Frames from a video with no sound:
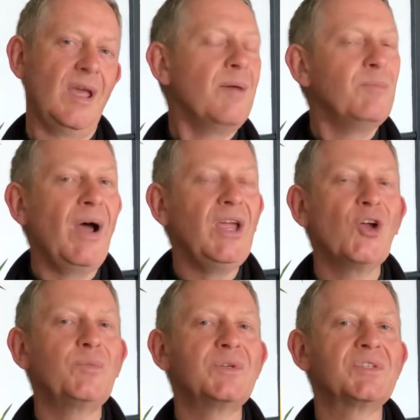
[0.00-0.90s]
My
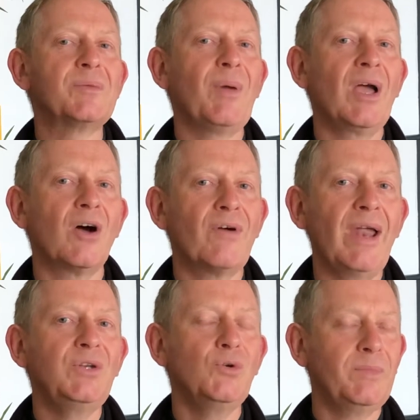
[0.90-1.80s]
hope is that by our
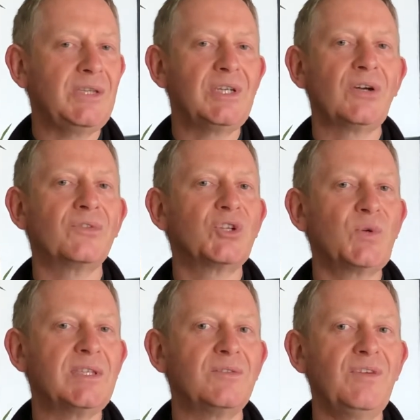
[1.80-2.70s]
annual meeting on the
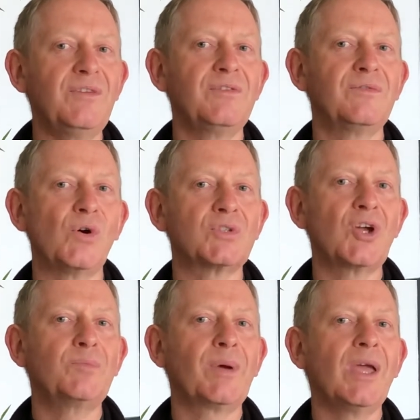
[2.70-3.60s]
25th of
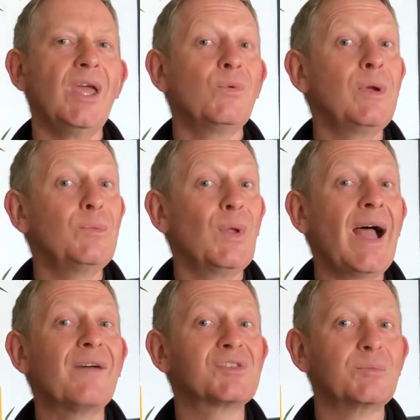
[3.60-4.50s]
October, we will
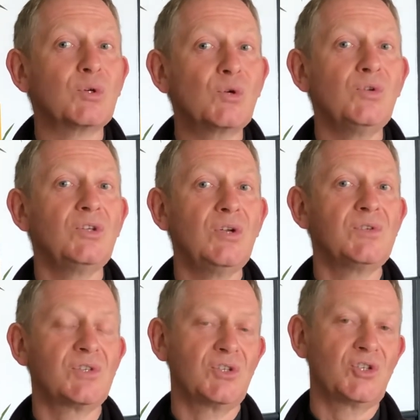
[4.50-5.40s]
have some good news
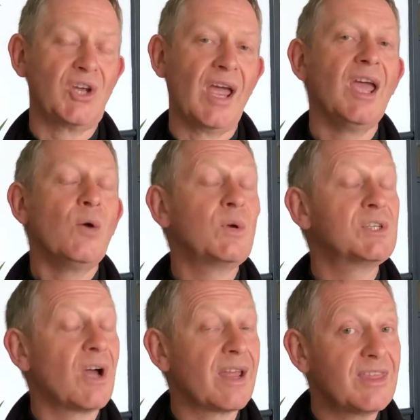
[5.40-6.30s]
to share, which
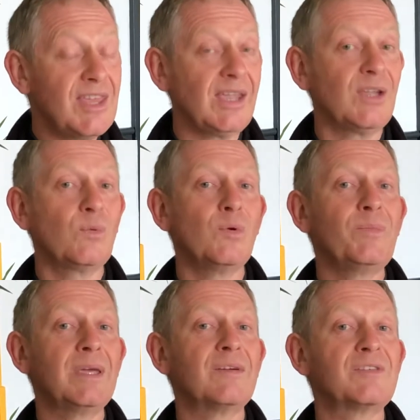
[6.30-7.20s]
I think will
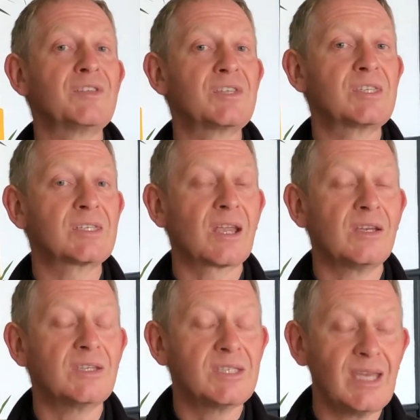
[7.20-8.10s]
be a
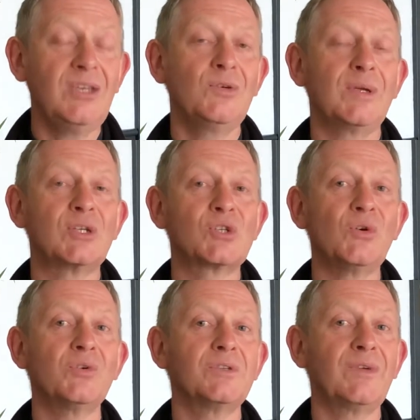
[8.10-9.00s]
continuing
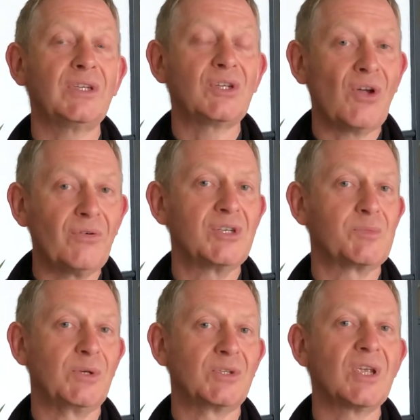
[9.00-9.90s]
source of
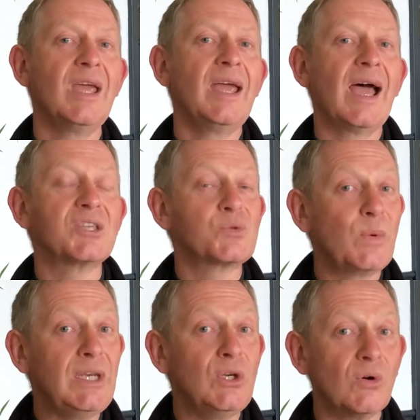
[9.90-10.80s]
encouragement as
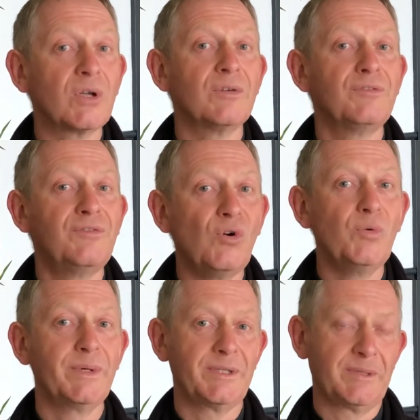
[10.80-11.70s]
we look
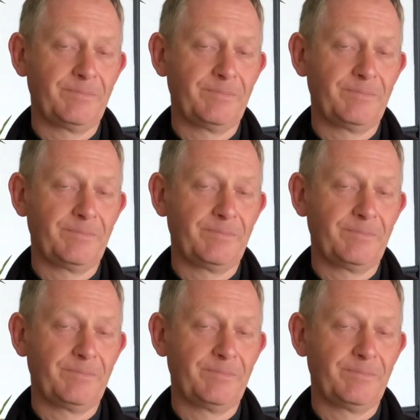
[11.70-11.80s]
forward.